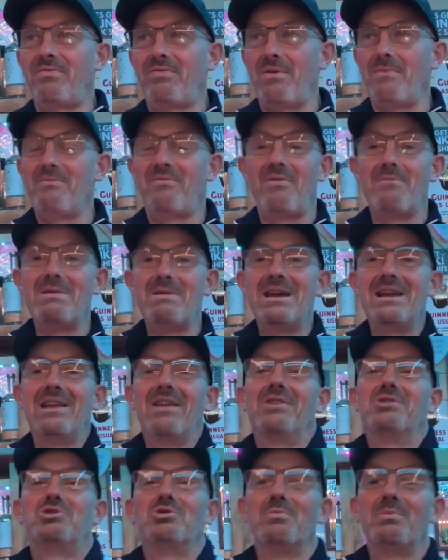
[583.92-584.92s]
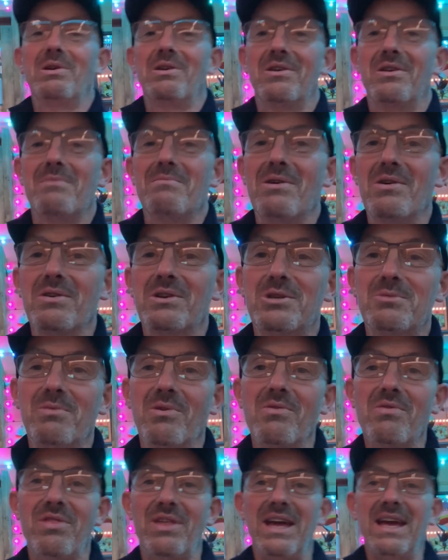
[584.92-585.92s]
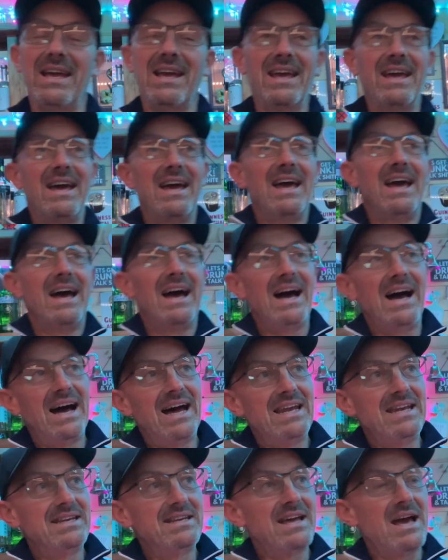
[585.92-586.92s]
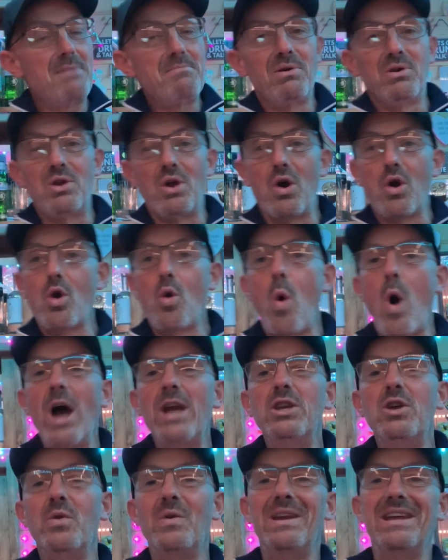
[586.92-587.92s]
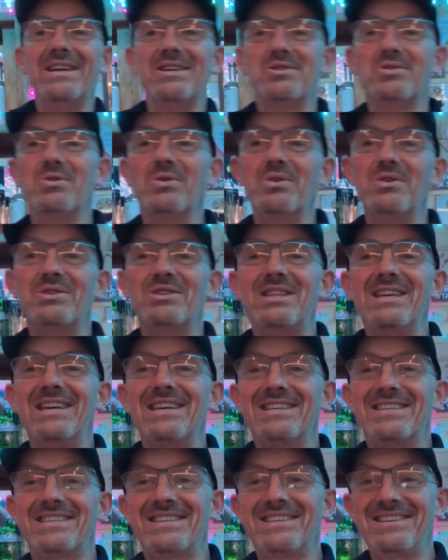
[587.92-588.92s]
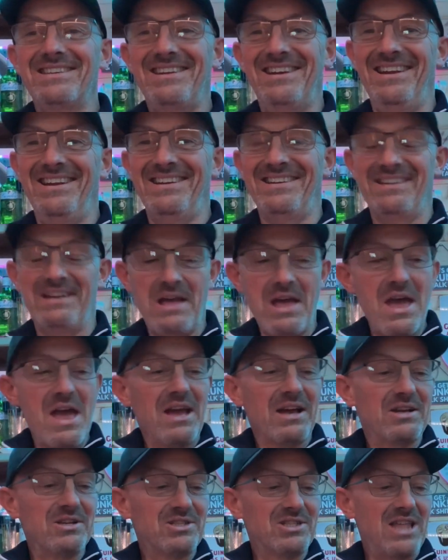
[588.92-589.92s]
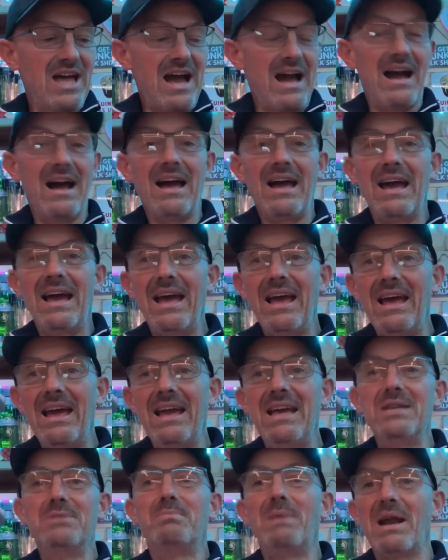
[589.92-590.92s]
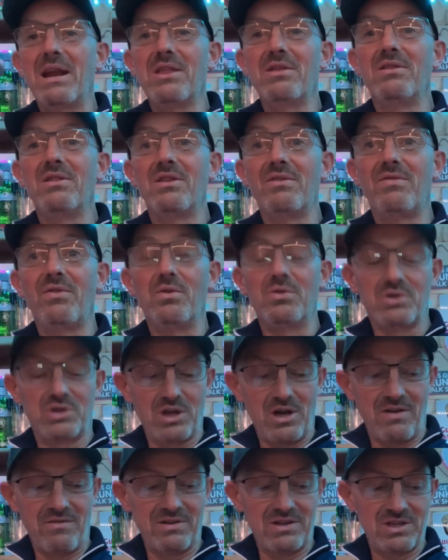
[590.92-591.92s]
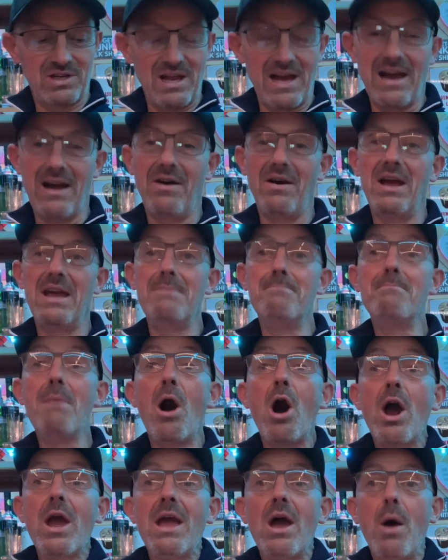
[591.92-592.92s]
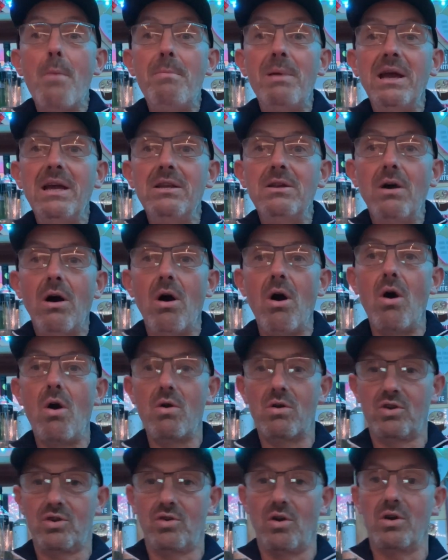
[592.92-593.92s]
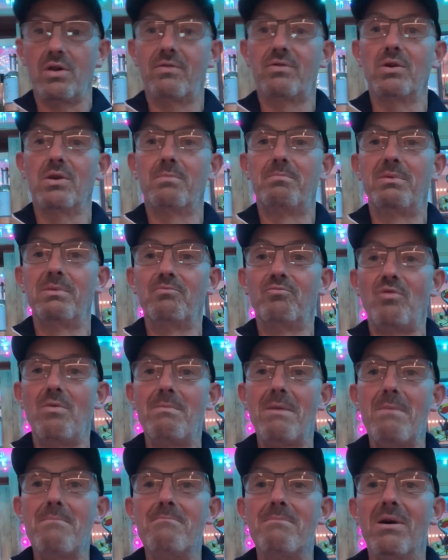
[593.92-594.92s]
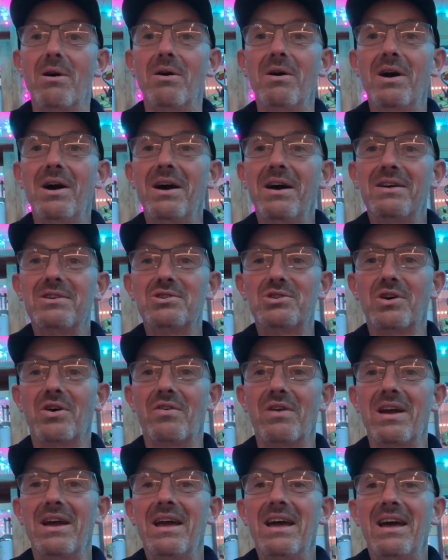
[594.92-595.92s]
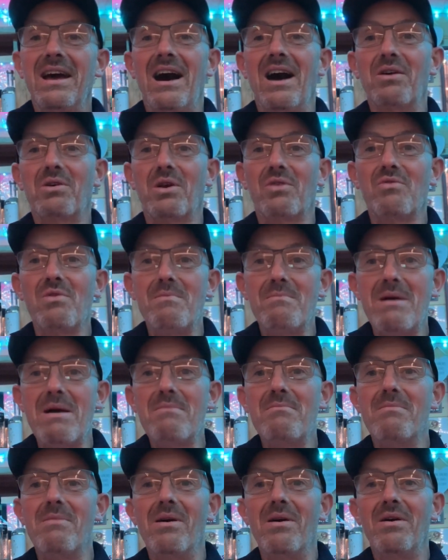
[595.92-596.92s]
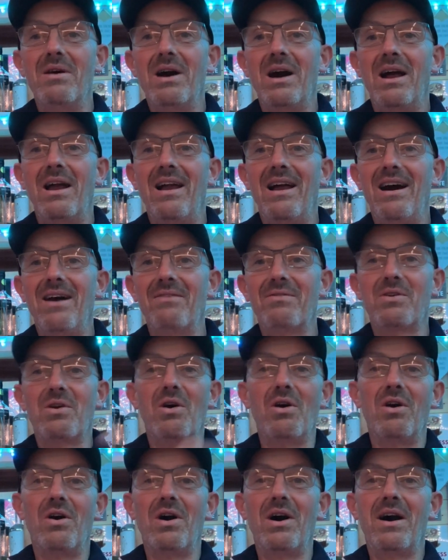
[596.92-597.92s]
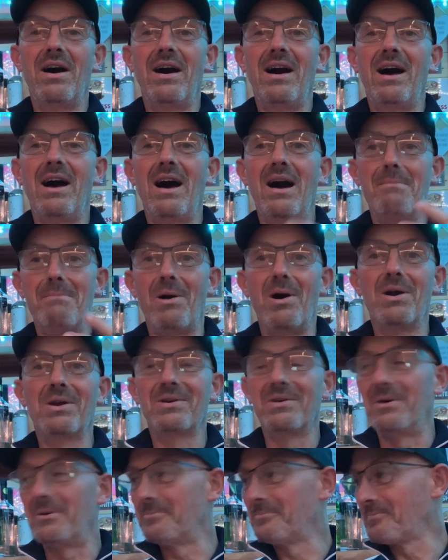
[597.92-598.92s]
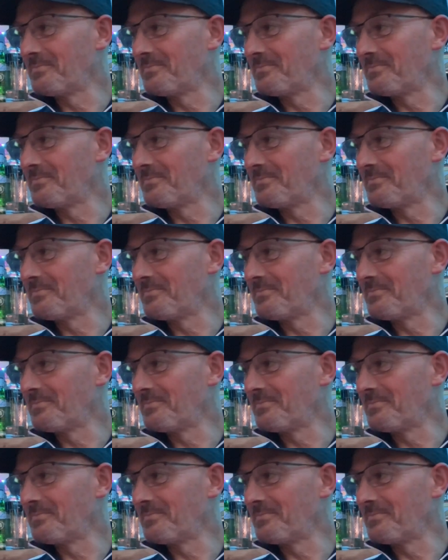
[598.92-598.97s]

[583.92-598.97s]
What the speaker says: for me, jumping on a marketable thing, and but not quite doing it as good as this, because that is better than the Forged Irish Stout, in my opinion. Oh God, I've got to remember. Sorry, I've got to remember. I've got a mic on.